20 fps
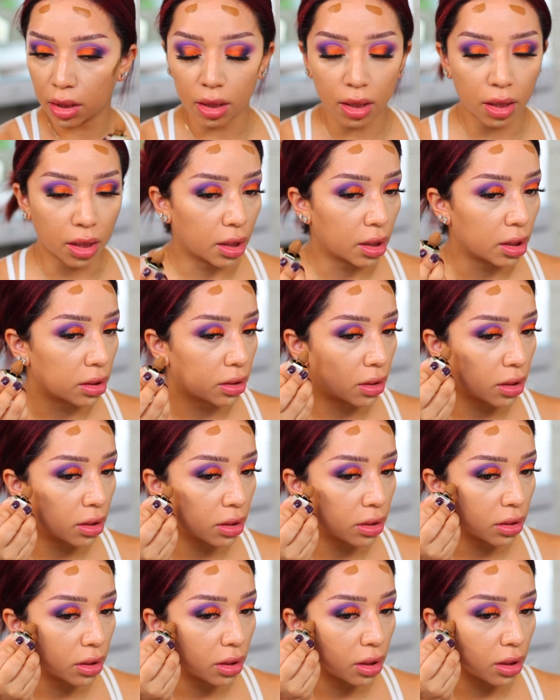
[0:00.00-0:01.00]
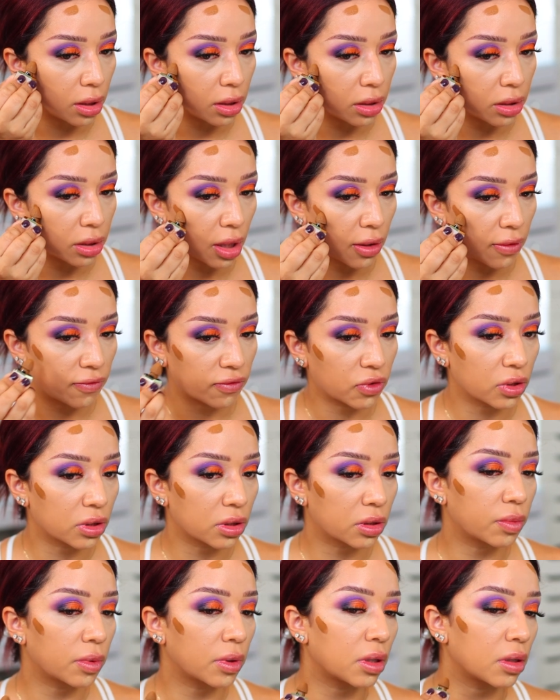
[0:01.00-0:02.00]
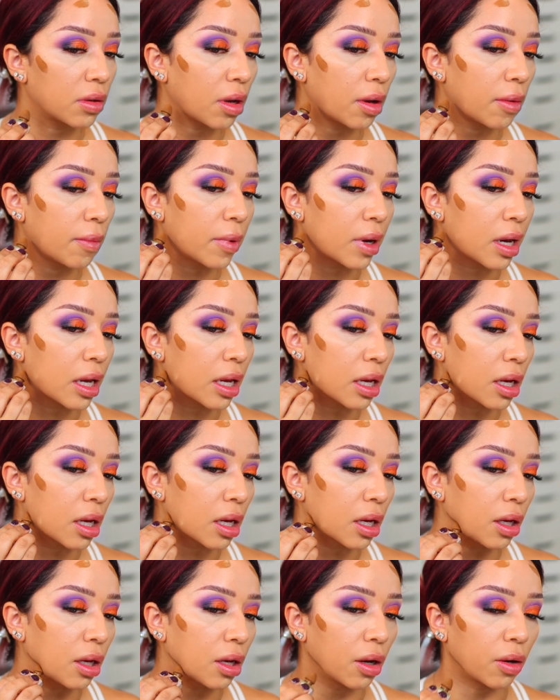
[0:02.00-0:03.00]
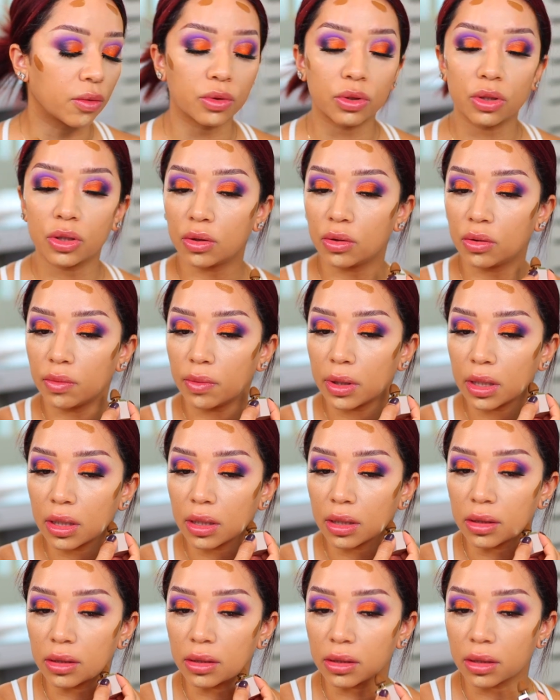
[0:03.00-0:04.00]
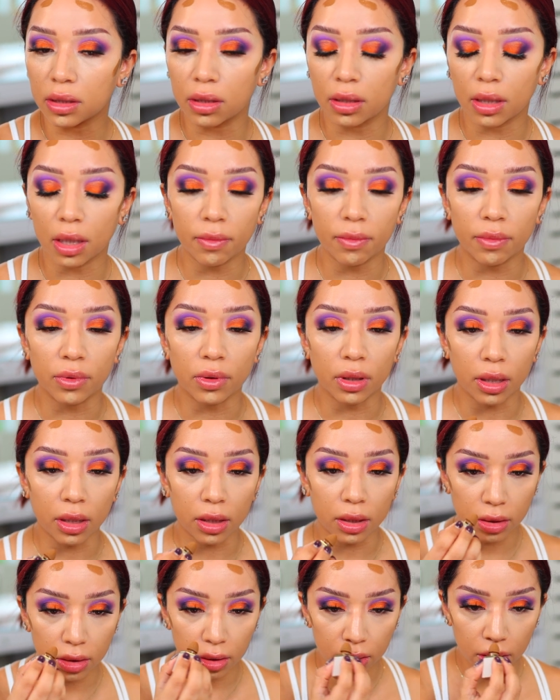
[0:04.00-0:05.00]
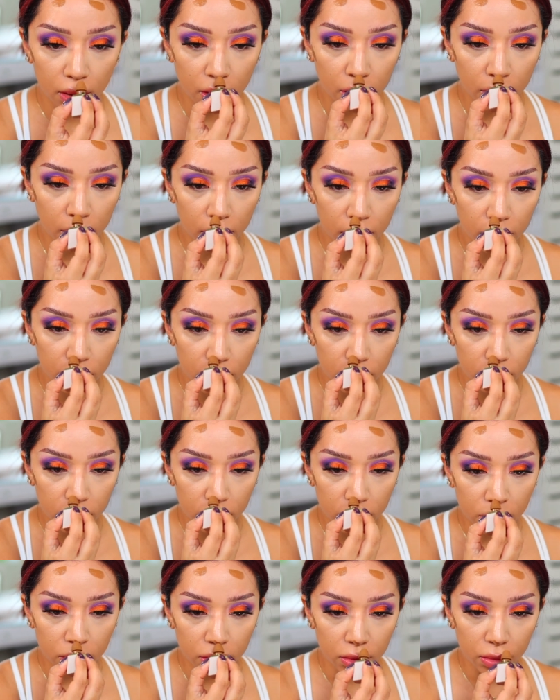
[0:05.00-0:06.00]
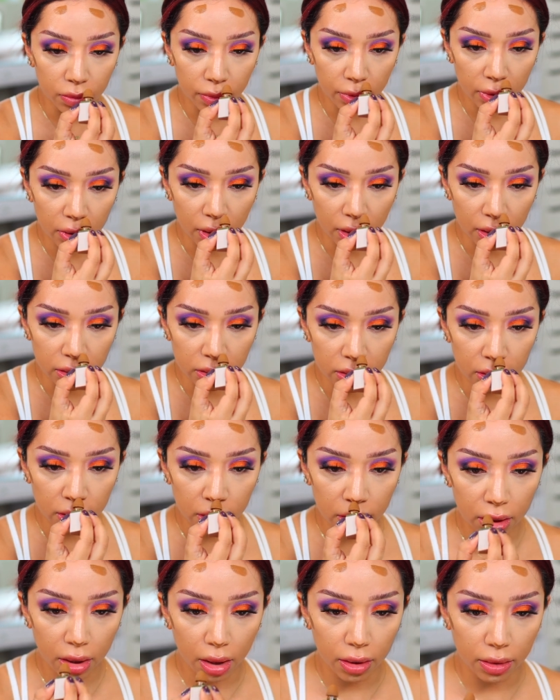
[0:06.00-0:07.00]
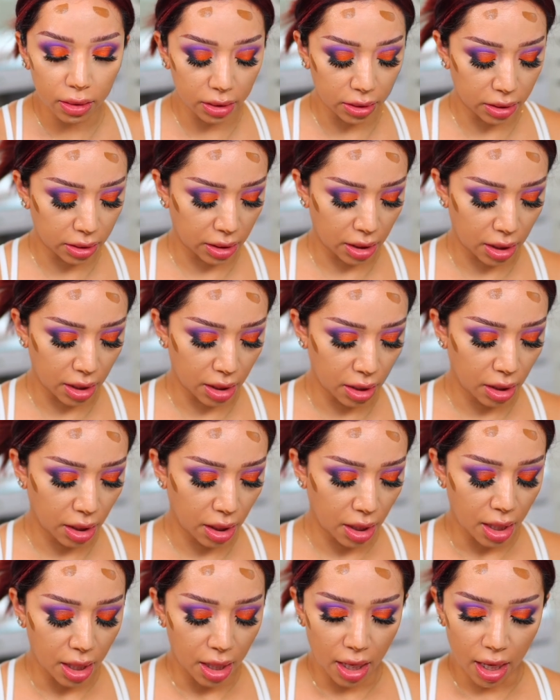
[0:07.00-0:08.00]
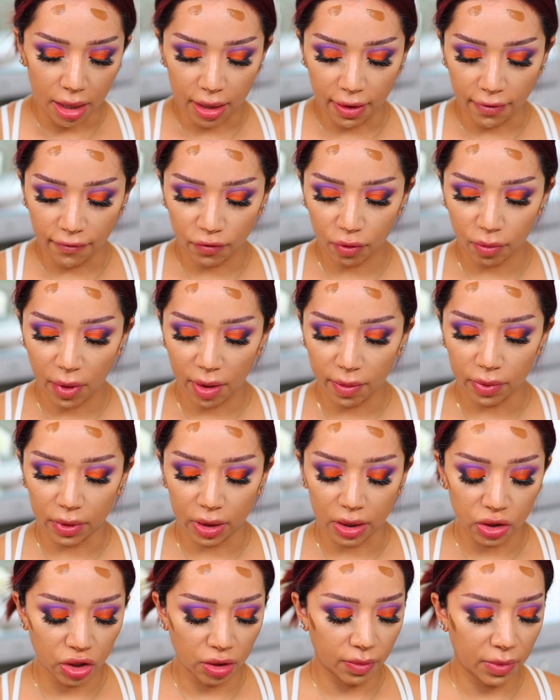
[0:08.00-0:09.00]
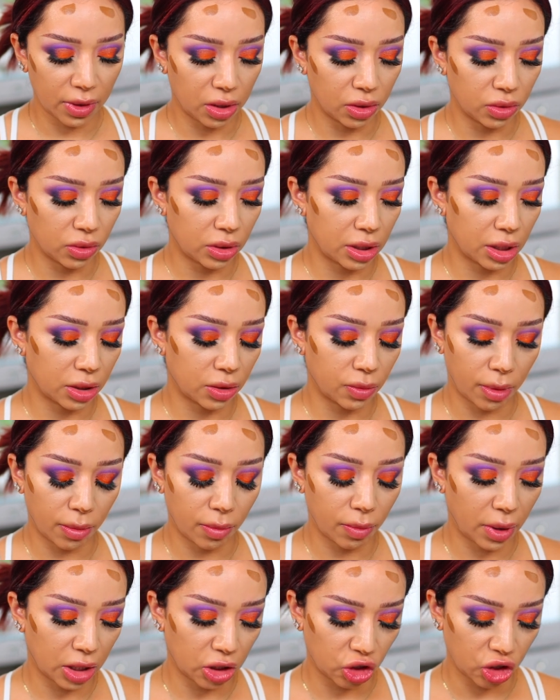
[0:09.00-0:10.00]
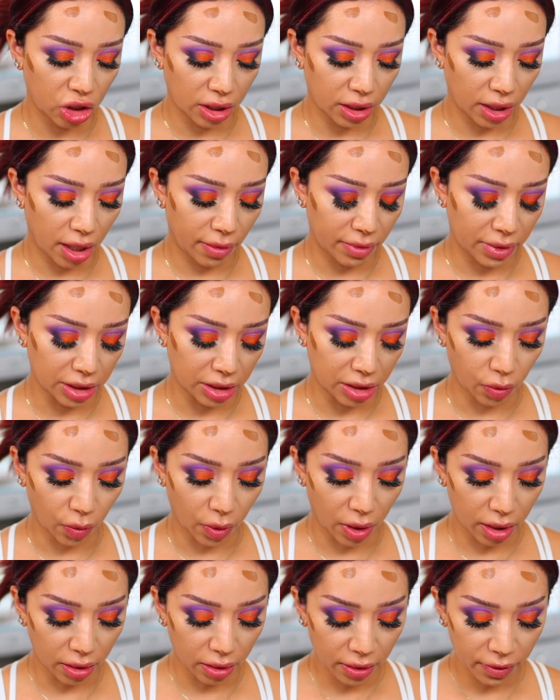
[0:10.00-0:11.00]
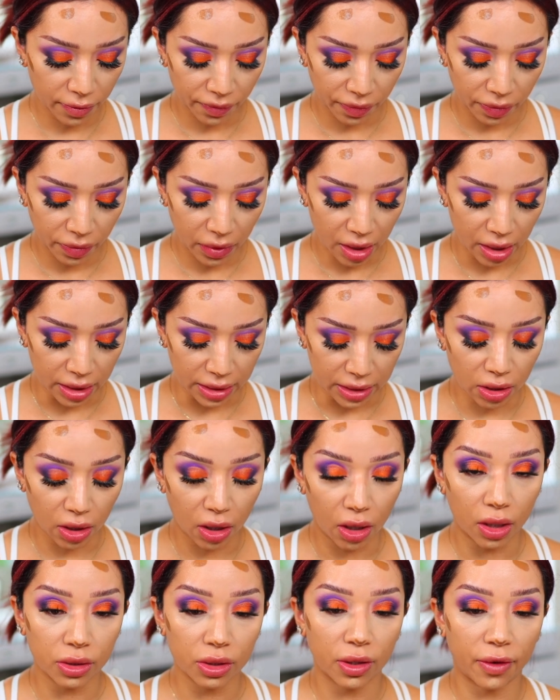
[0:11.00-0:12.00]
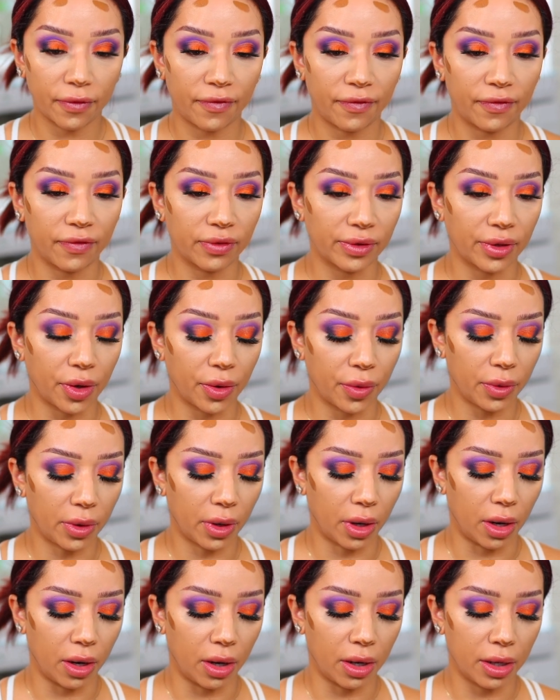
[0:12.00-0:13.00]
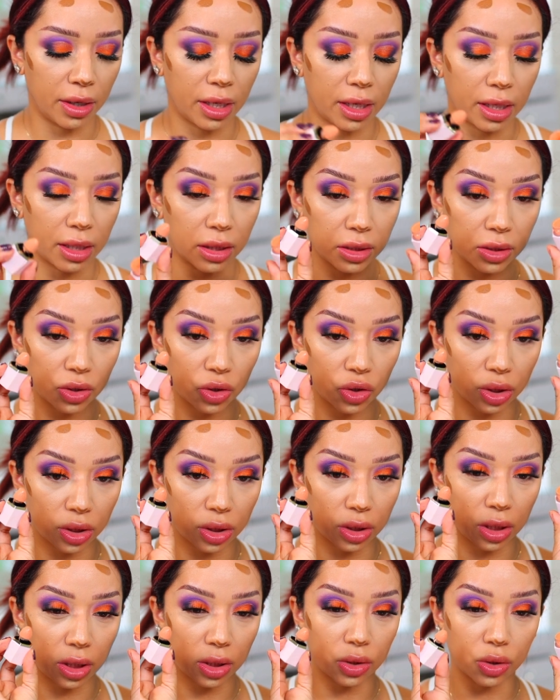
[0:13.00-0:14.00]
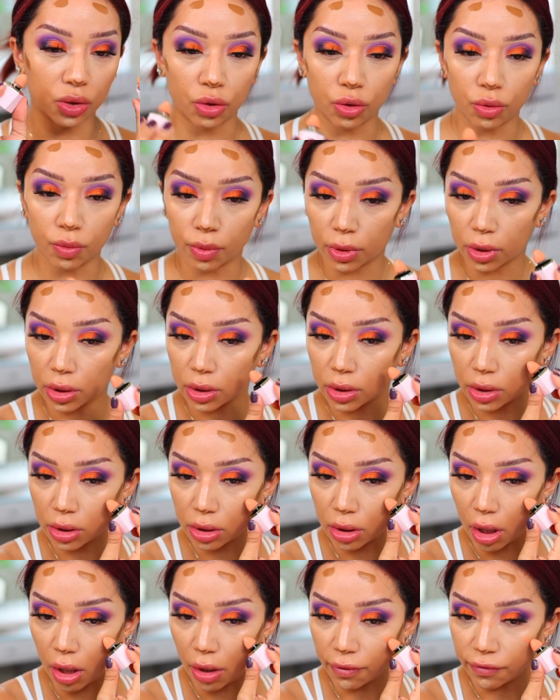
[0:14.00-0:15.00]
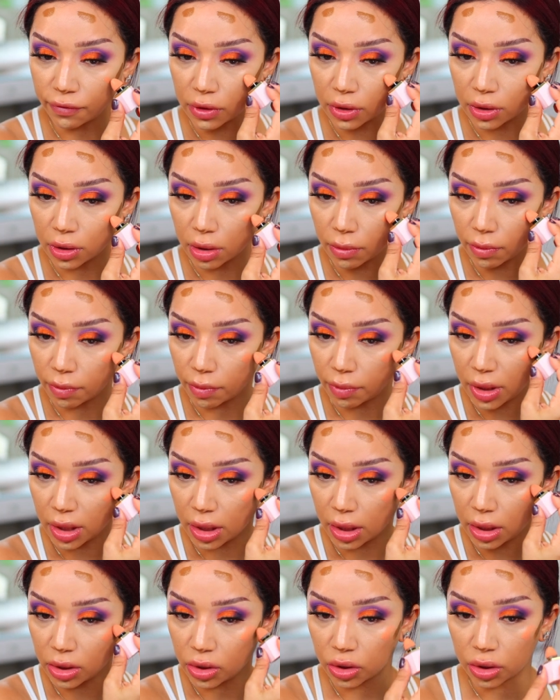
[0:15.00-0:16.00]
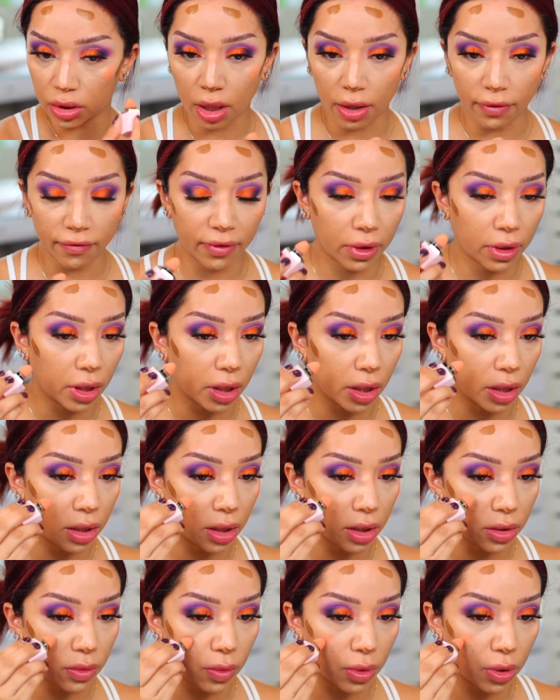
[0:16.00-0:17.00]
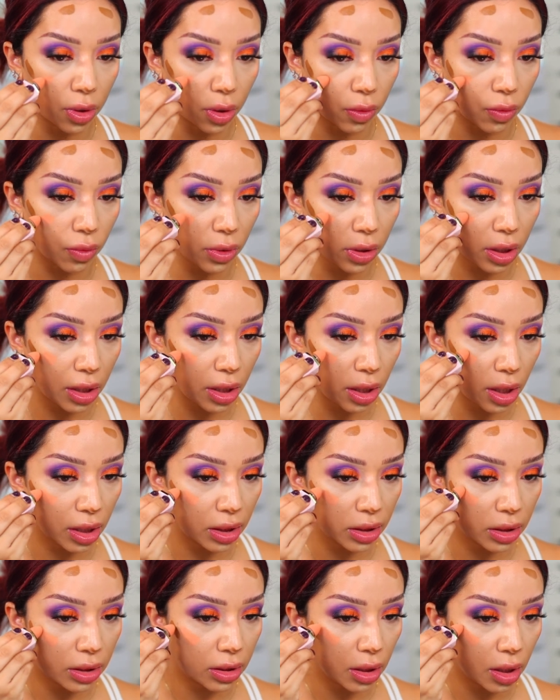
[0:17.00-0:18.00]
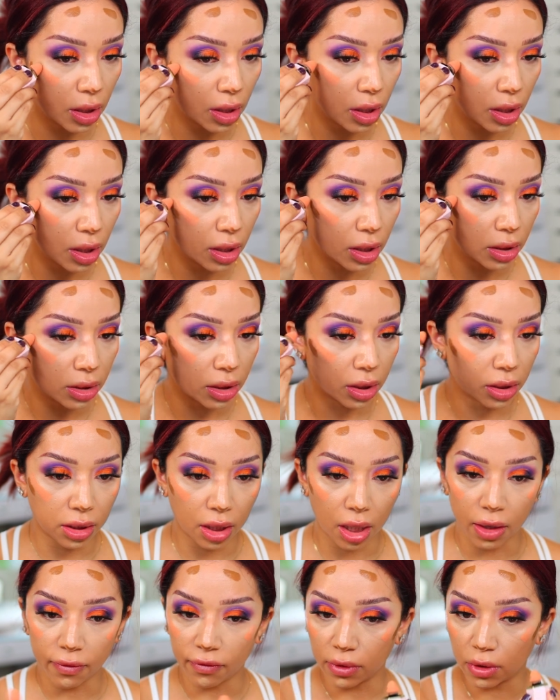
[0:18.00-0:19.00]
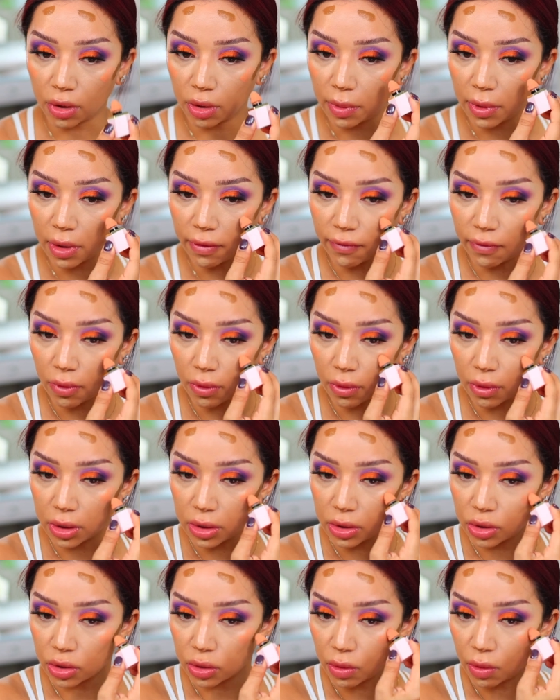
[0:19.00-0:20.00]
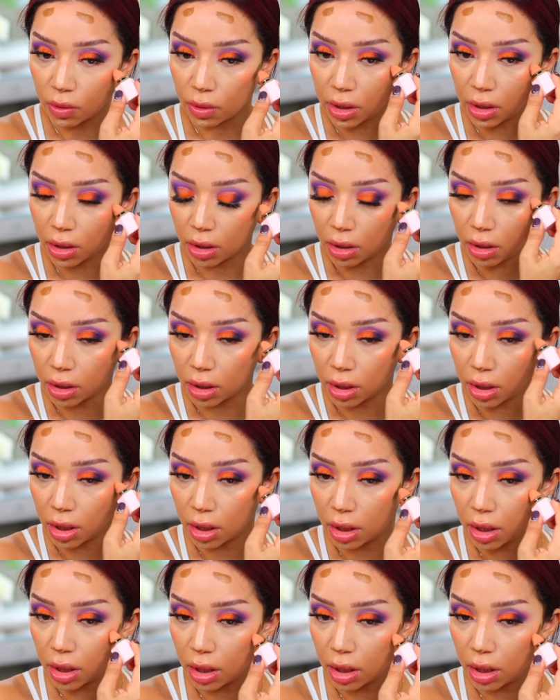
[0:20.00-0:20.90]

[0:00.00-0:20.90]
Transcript: and honestly these have just been my go-to because they blend super nicely on the skin. And then for my blush, I'm gonna use this one by Sheglam as well. It's called Float On, and it's just a super soft peach. I felt like this would go really nice since I have a little bit of orange going on